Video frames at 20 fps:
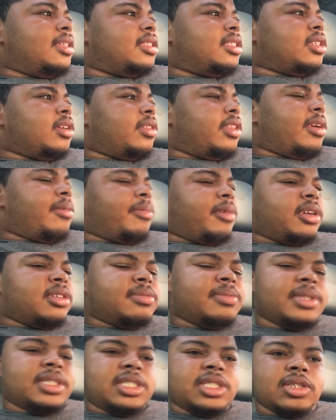so that
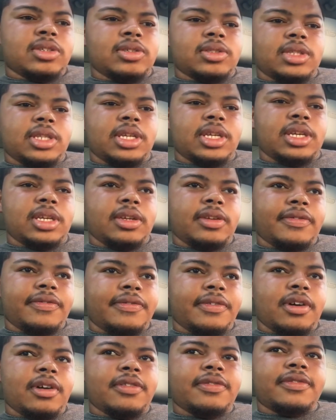brings me to the
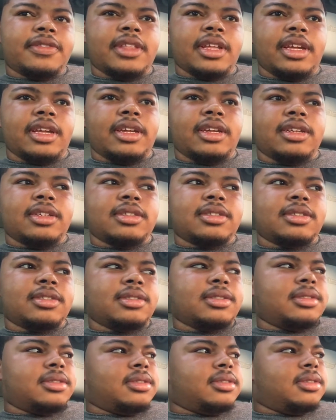fourth thing
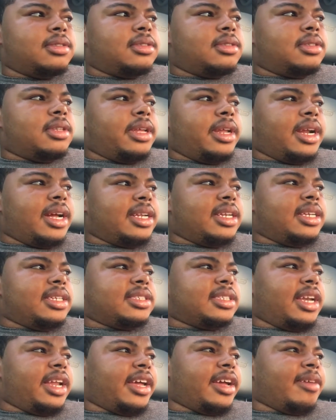that I
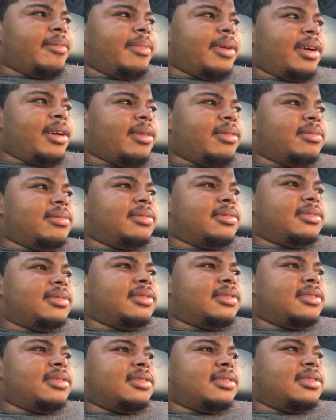dislike about
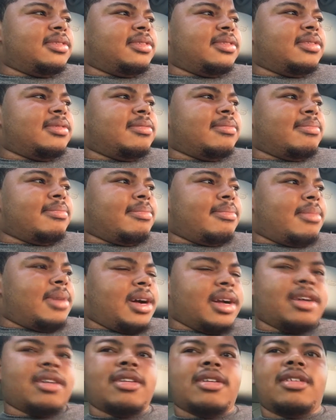
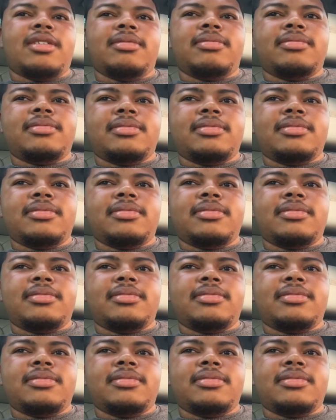my car.